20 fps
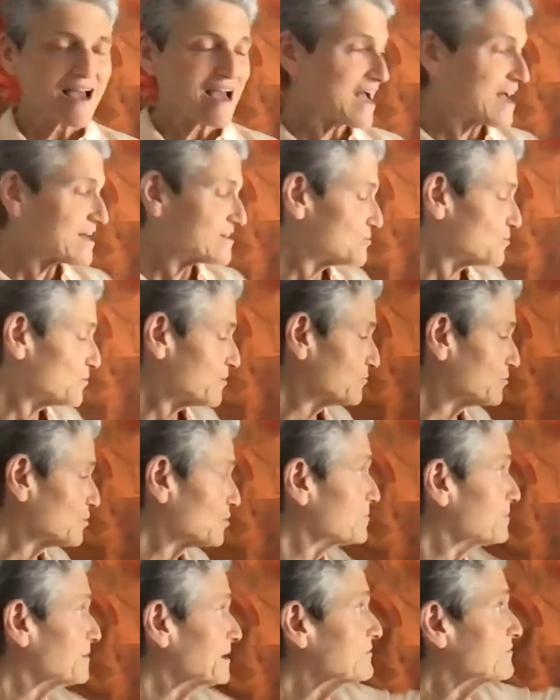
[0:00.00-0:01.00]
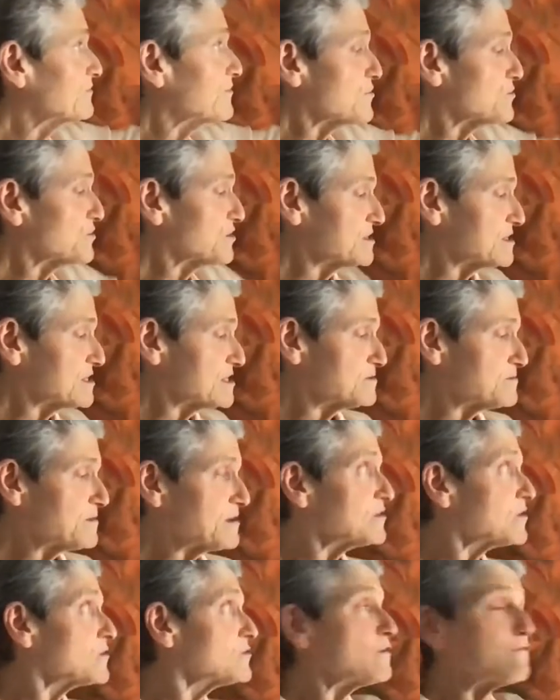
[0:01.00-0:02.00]
And we've got a big focus this
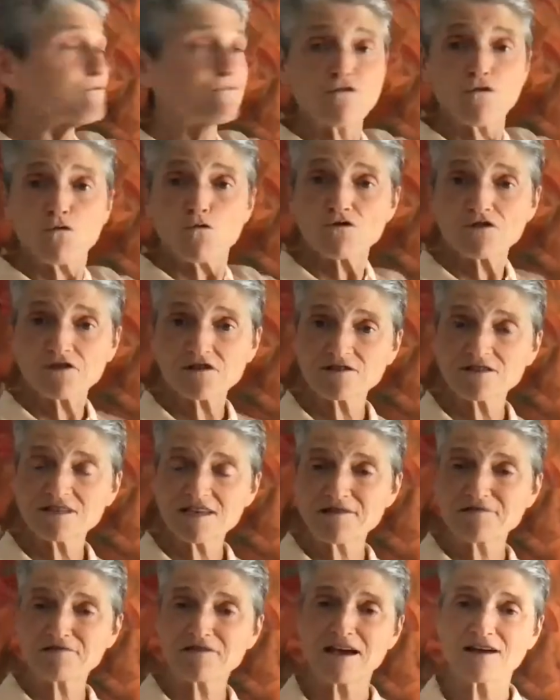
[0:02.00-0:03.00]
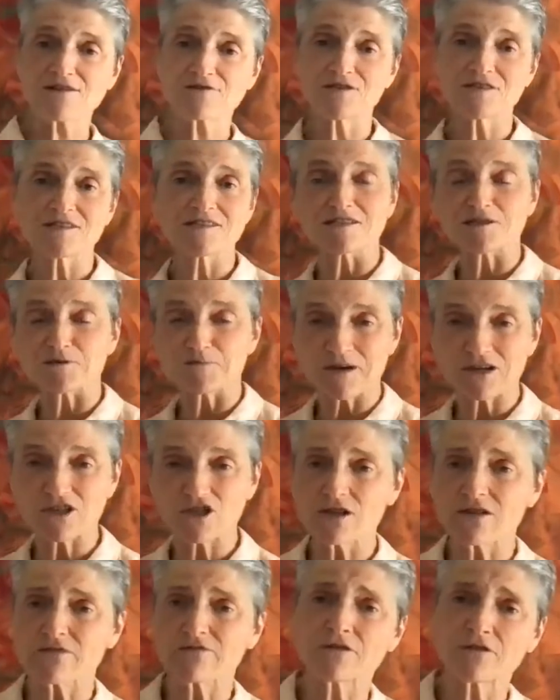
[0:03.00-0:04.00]
month on the fourth and 10th houses,
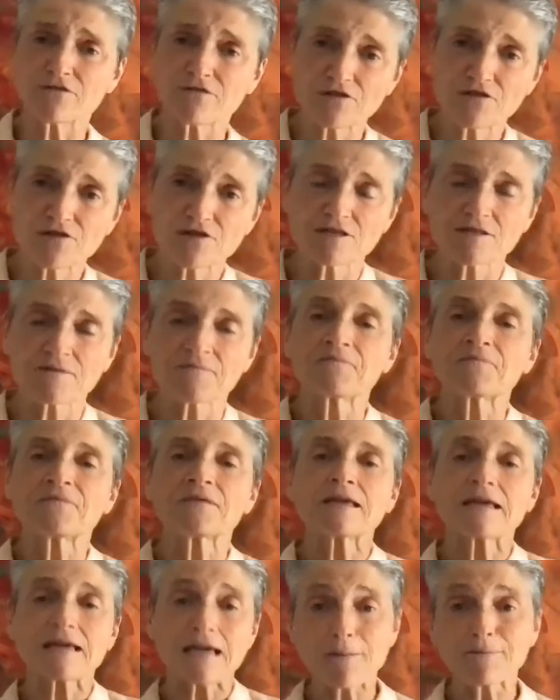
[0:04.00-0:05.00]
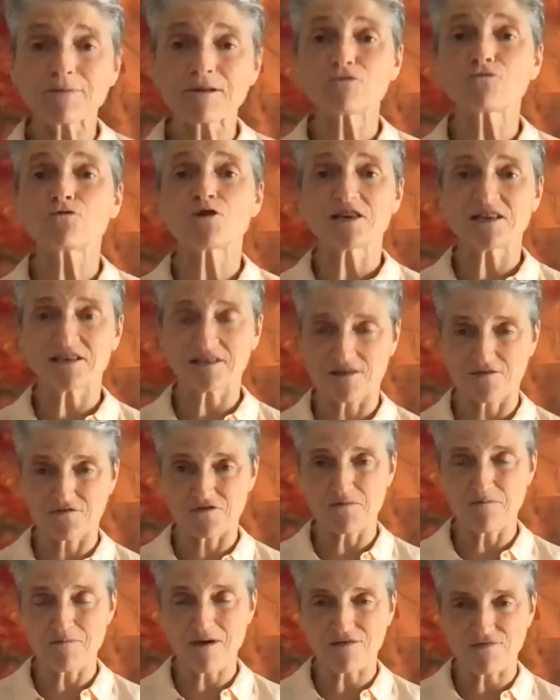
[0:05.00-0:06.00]
especially for the first couple of weeks
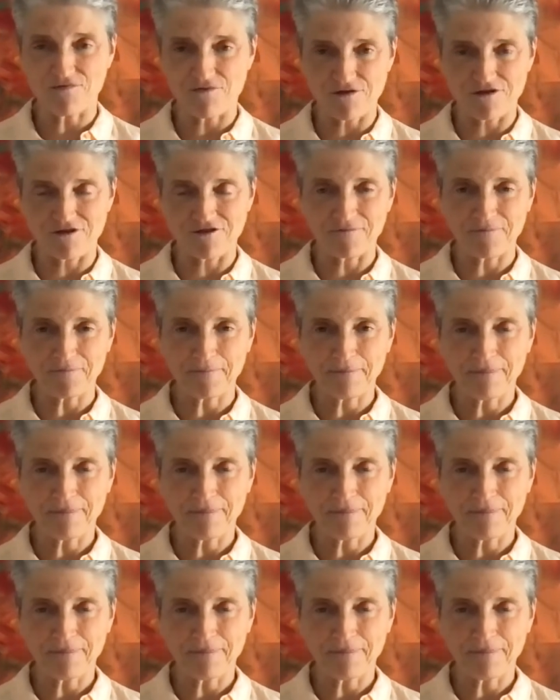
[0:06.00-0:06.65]
of the month.